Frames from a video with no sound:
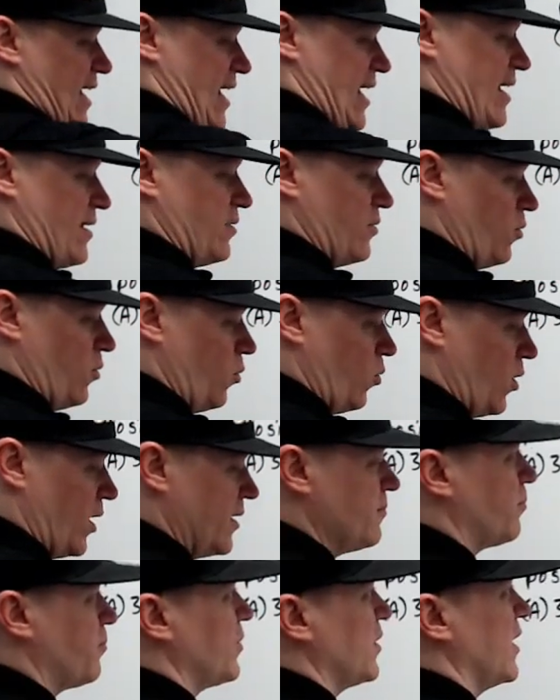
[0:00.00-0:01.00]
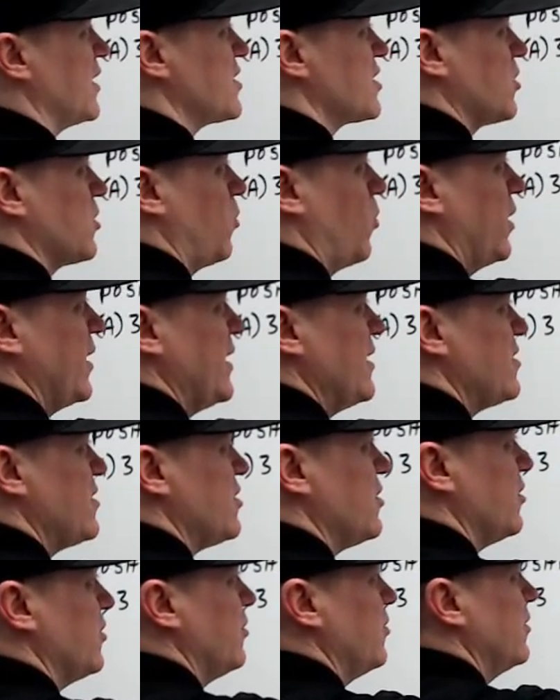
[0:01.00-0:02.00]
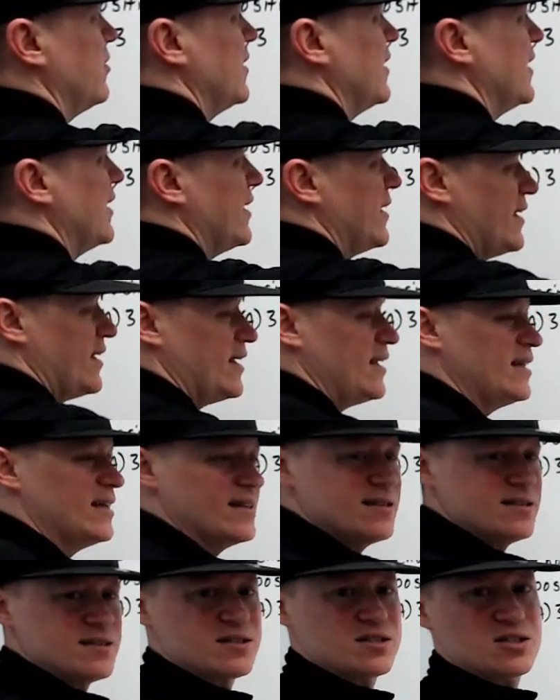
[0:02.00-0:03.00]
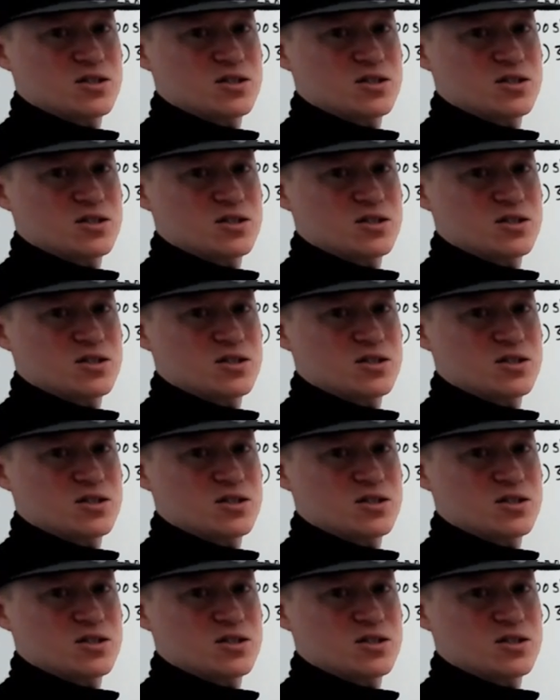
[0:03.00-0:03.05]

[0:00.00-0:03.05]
n? 1 plus 22 is